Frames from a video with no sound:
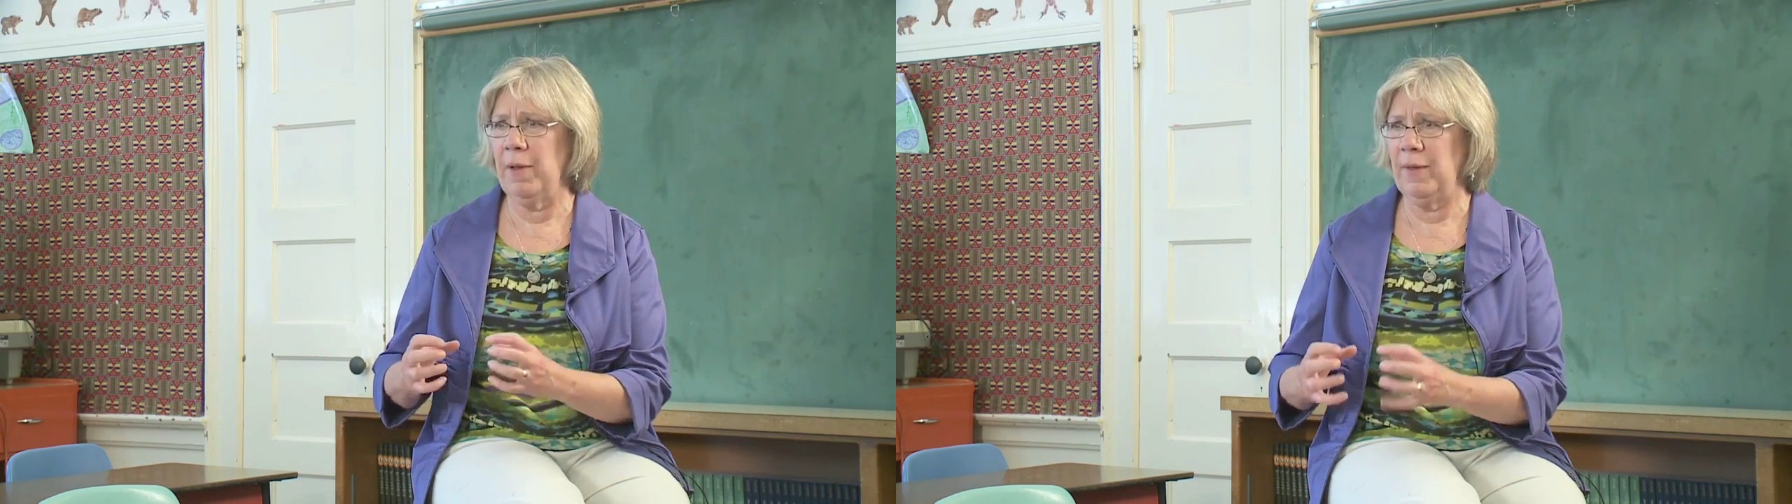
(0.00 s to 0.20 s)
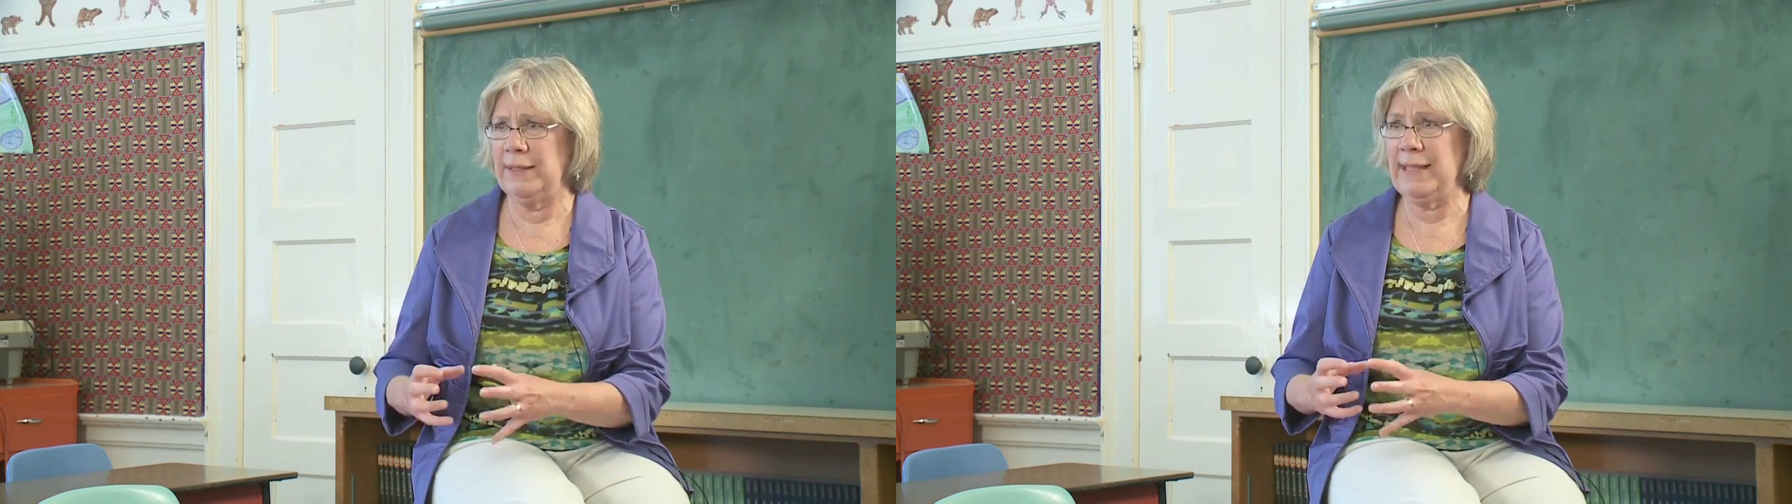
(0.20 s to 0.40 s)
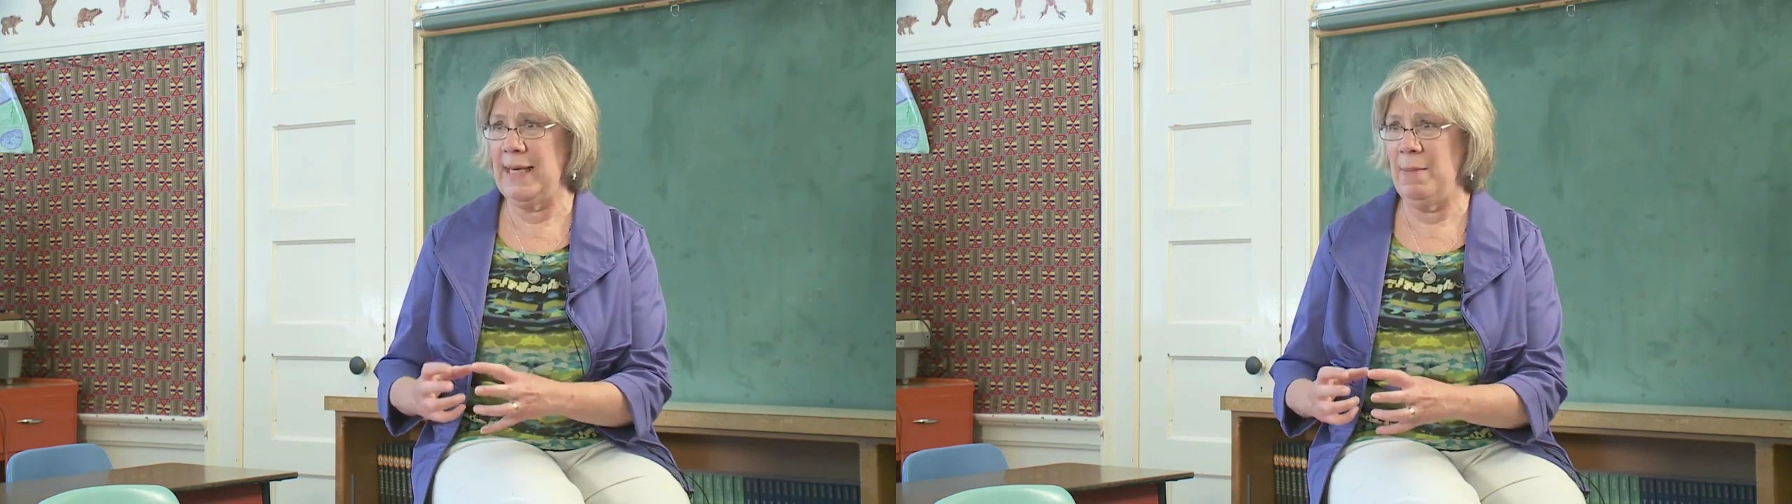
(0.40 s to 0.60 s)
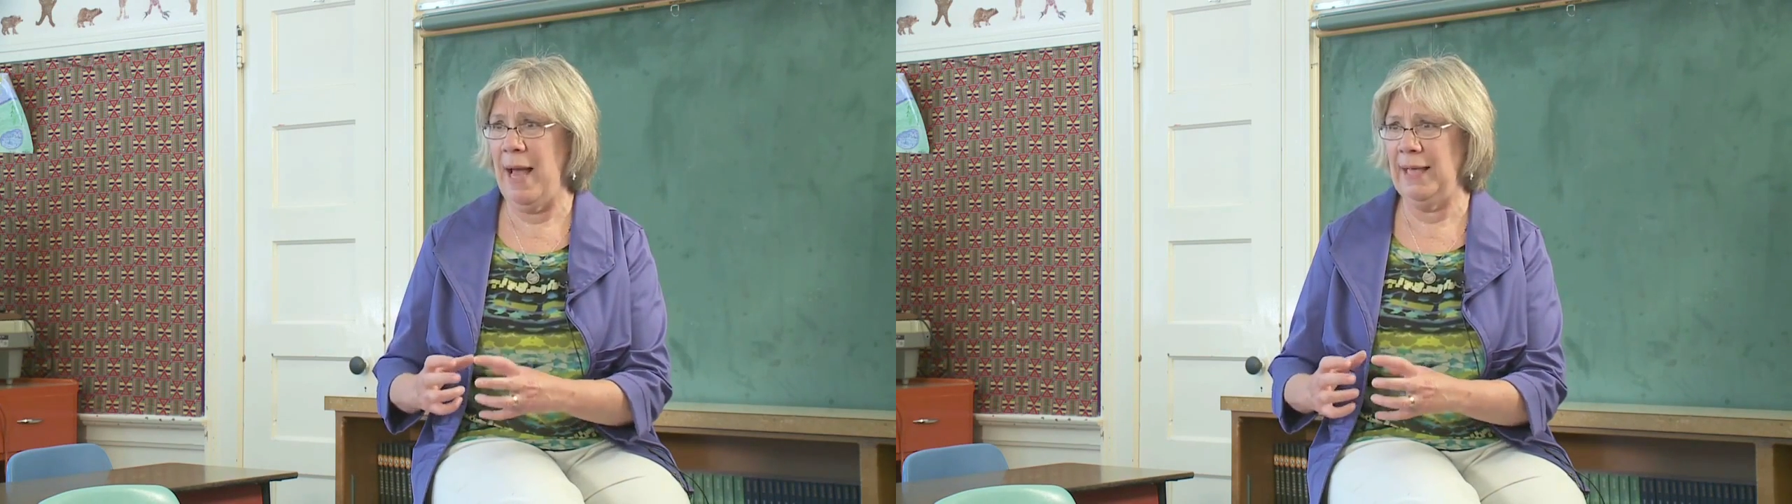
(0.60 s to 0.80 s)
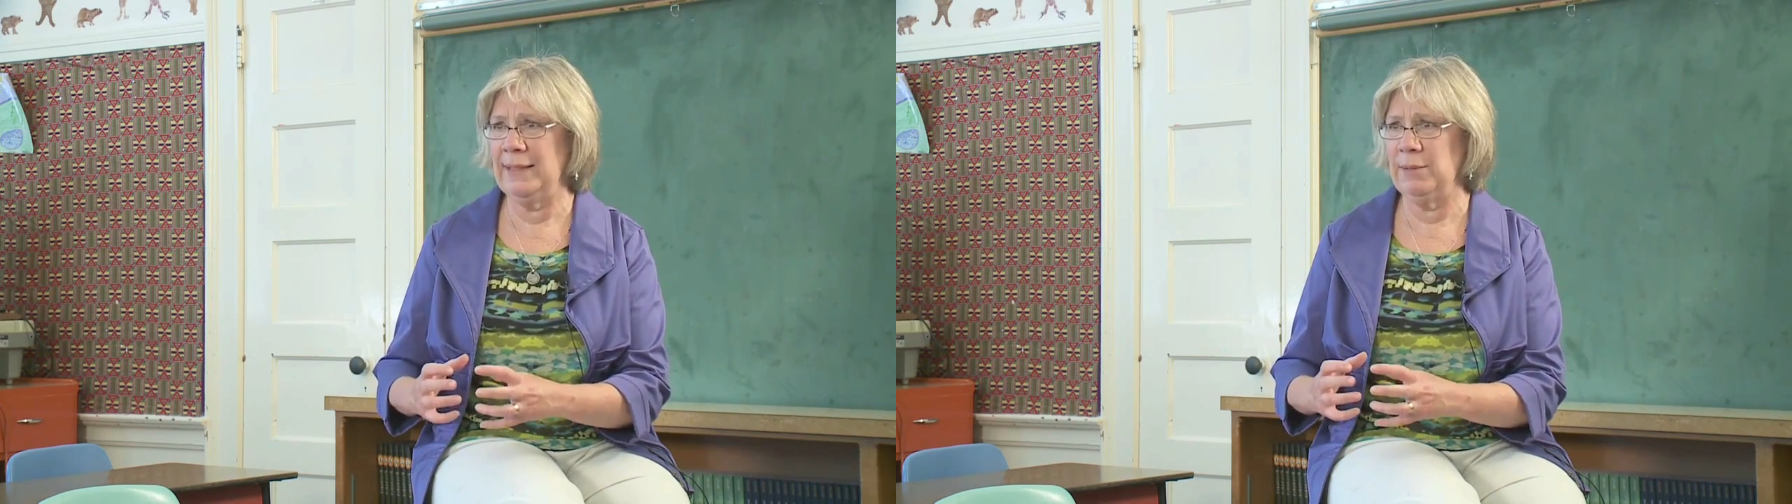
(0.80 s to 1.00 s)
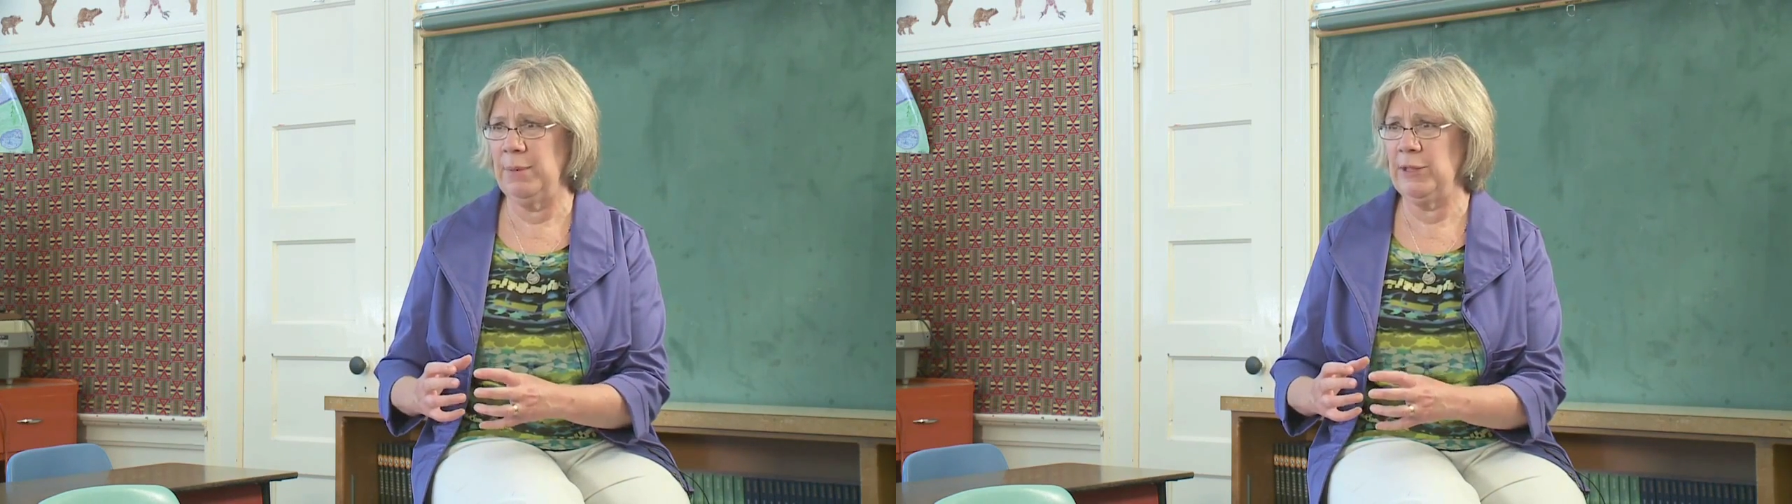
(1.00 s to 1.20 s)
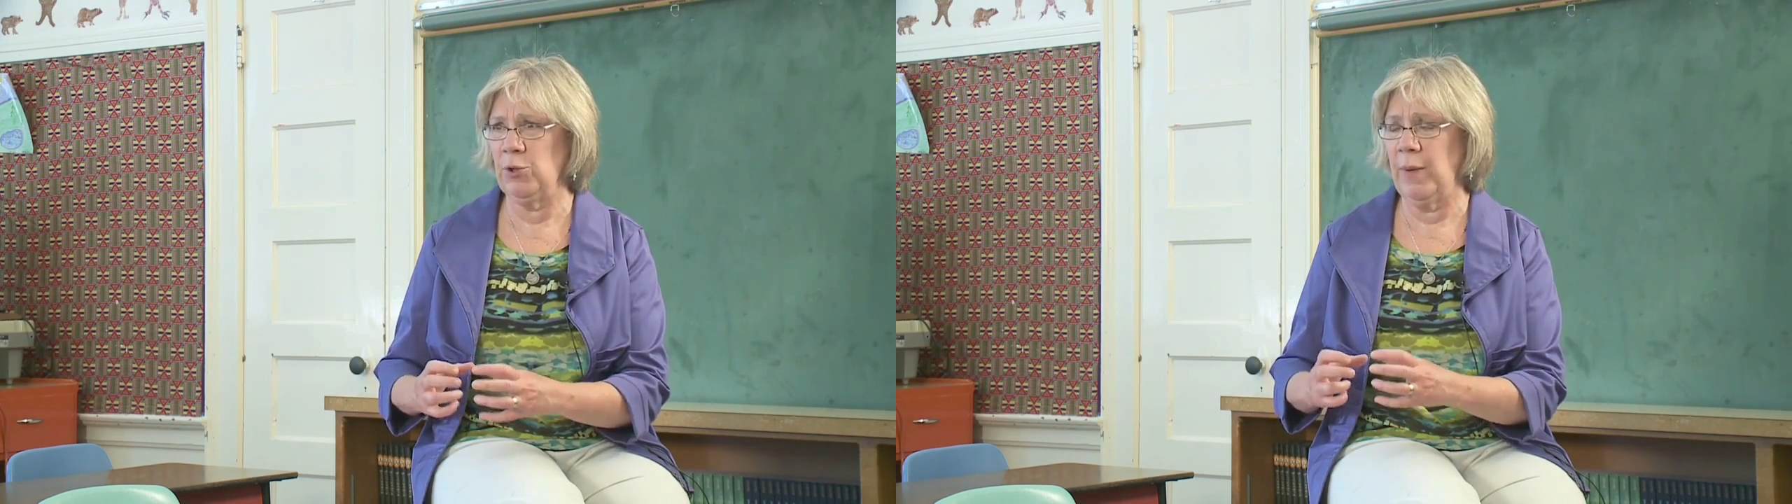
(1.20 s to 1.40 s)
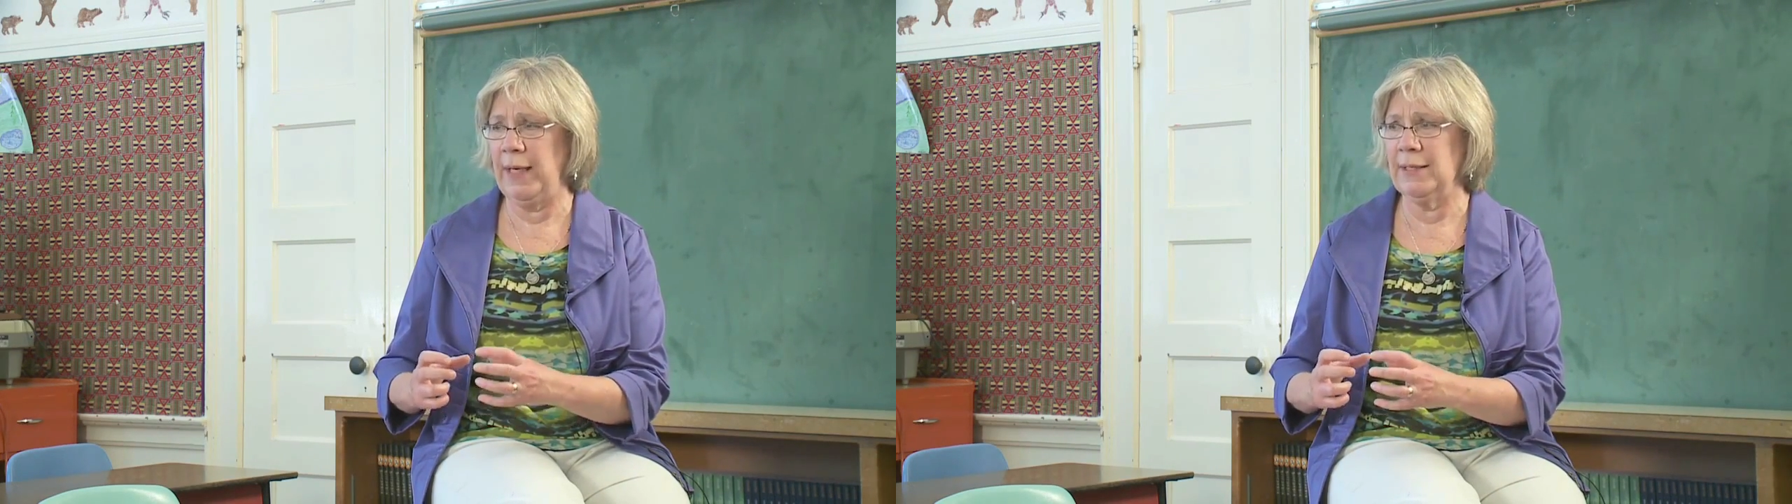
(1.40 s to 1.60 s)
but the team has to be
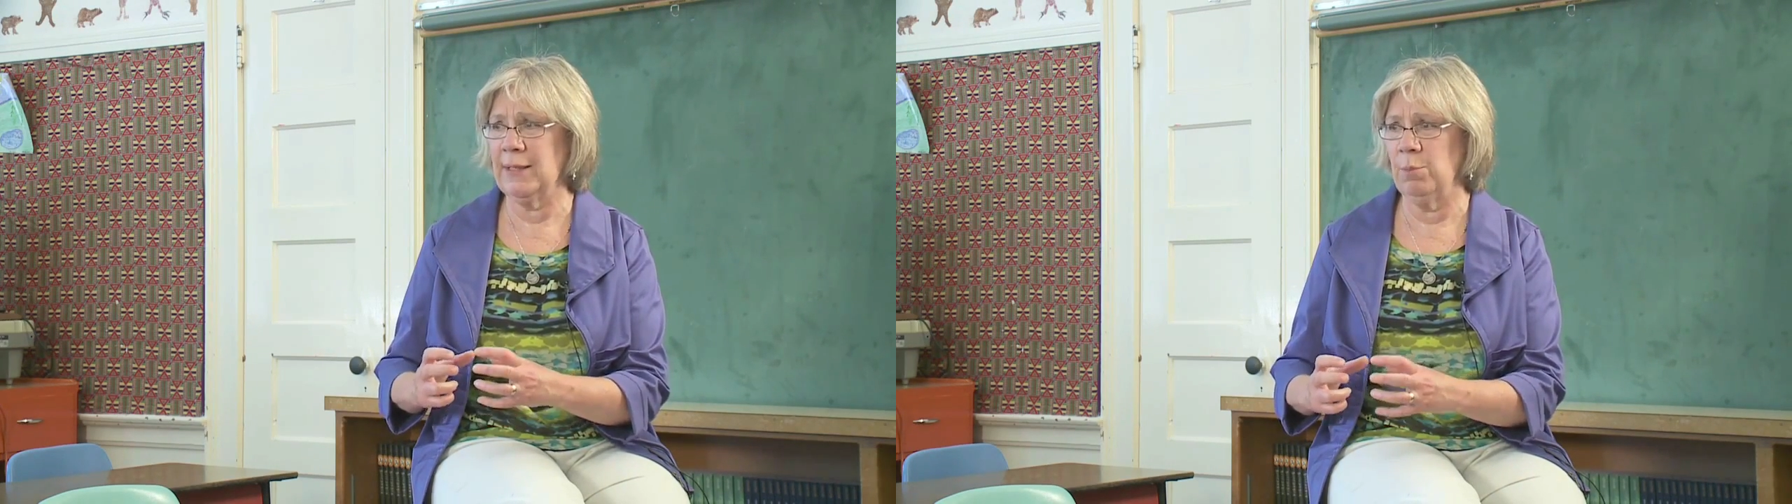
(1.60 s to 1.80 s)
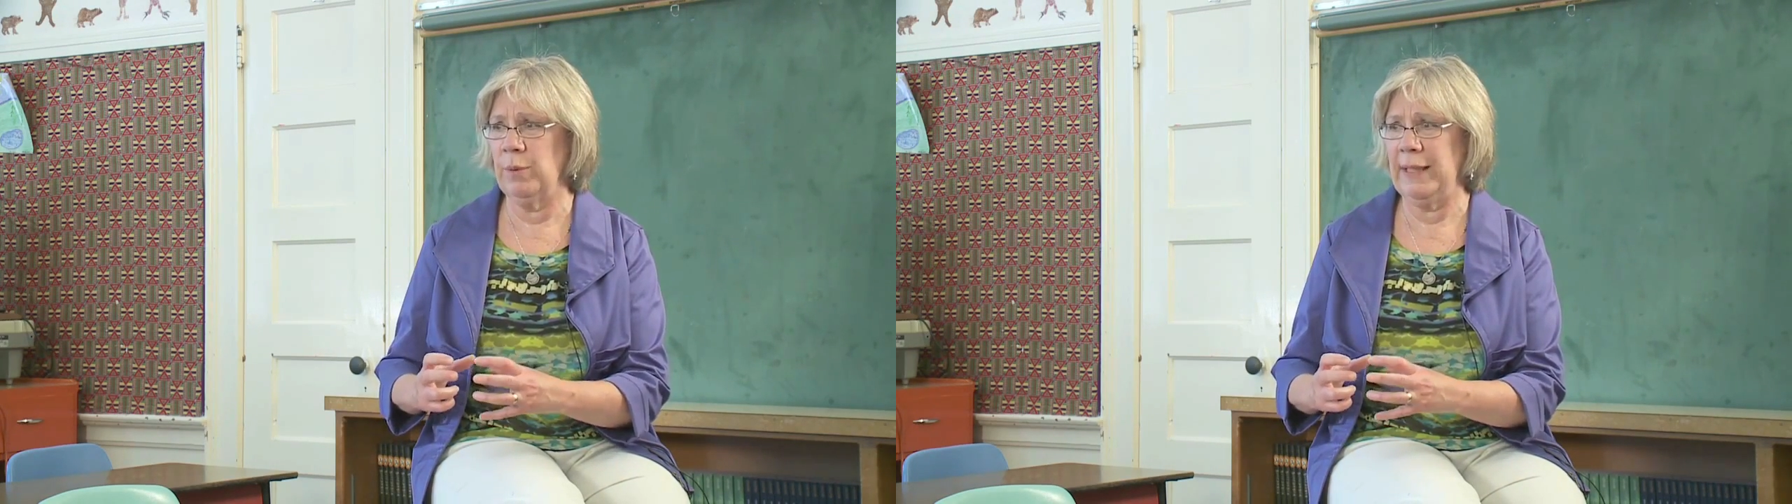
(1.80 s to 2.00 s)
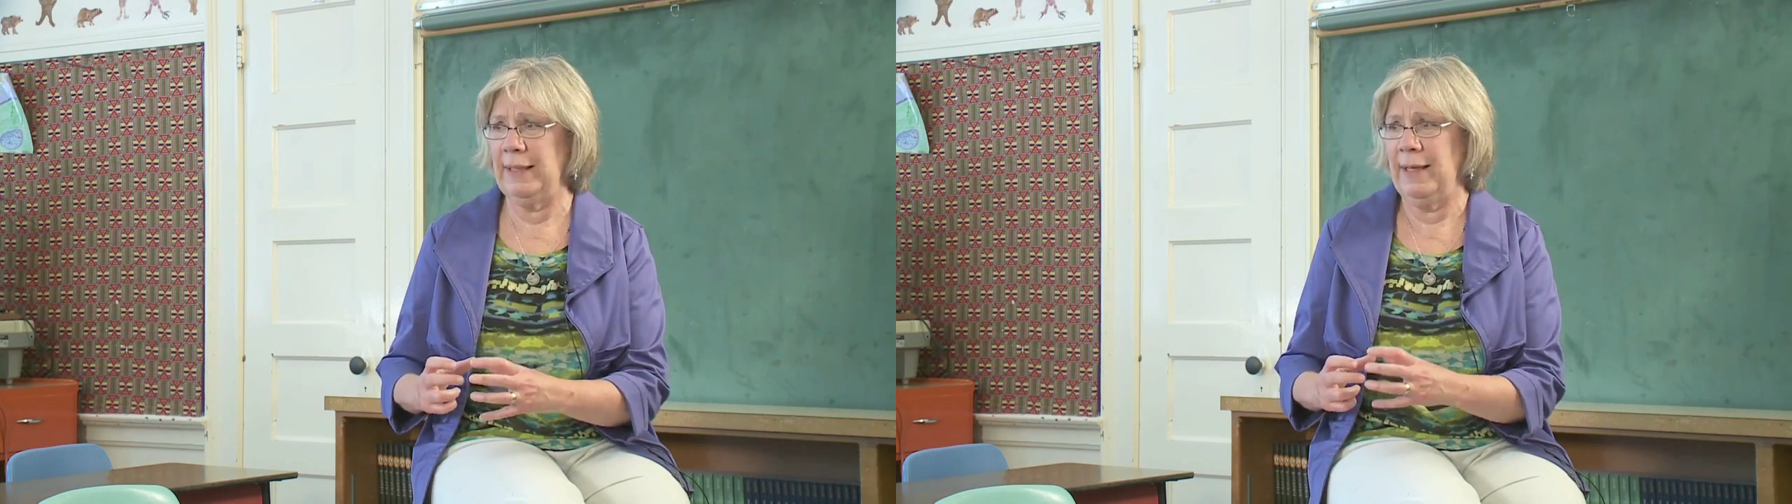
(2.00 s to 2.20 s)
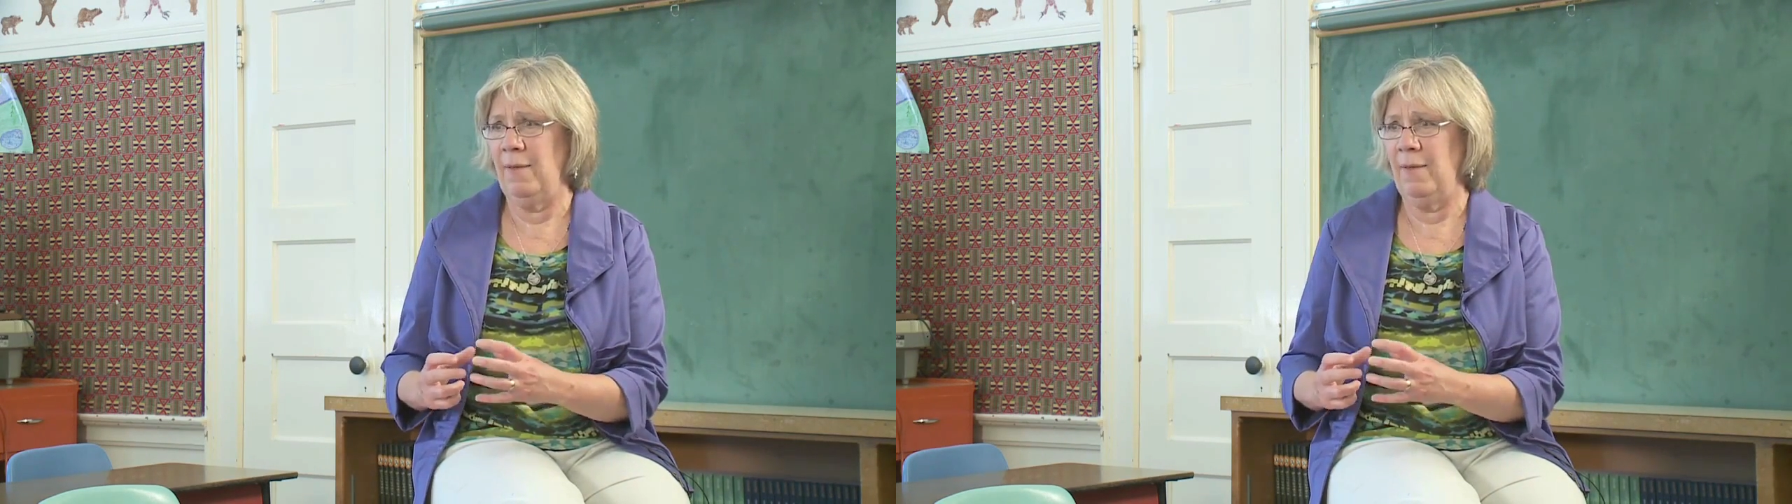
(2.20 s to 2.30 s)
trained completely,